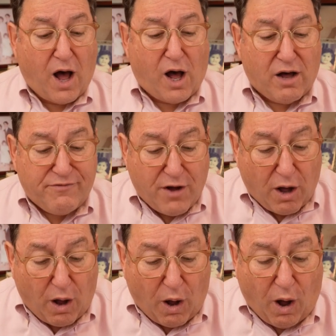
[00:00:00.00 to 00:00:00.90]
of
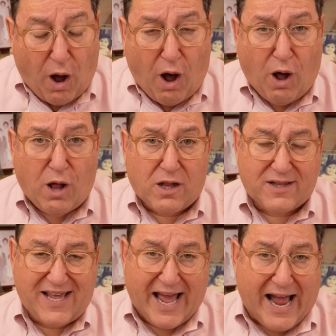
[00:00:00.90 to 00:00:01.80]
all
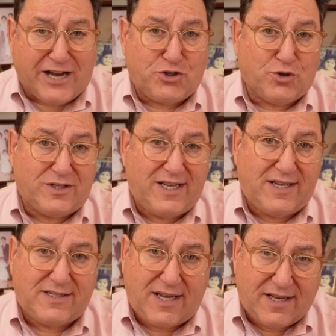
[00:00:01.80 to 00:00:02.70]

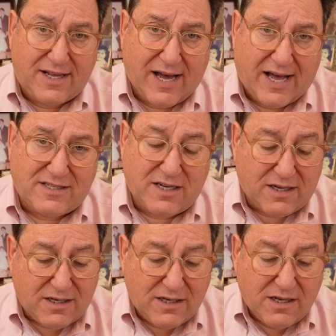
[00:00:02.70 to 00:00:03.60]
casualties in Gaza